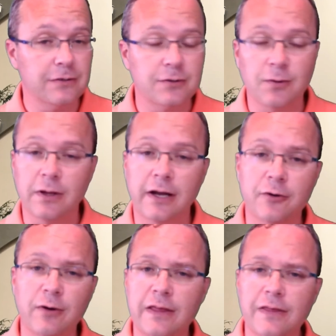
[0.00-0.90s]
so a lot of
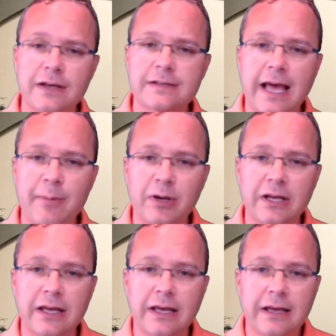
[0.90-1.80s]
great things
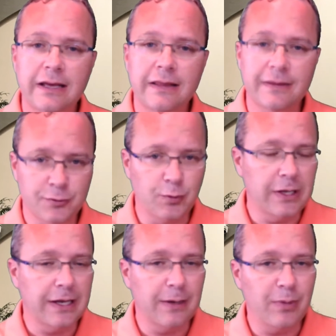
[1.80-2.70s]
happening this
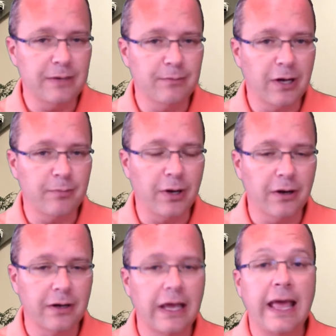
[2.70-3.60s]
weekend at Piedmont
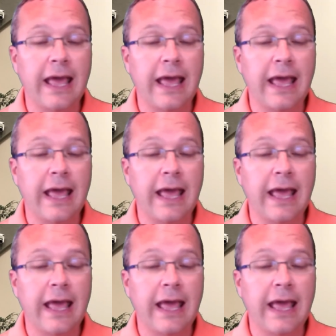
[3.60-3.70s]
Park.